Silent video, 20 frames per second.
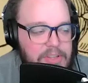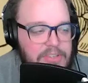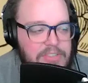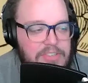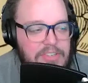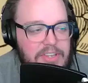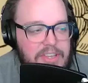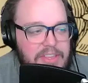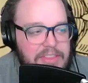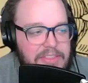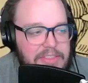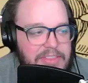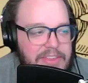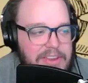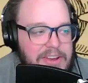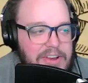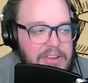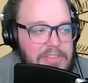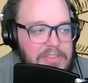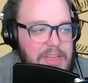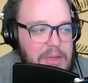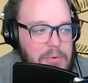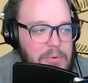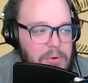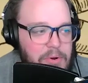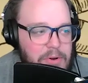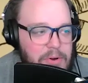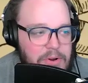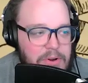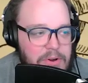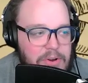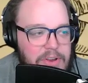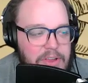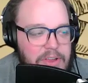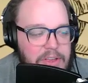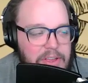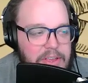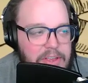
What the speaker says: was they were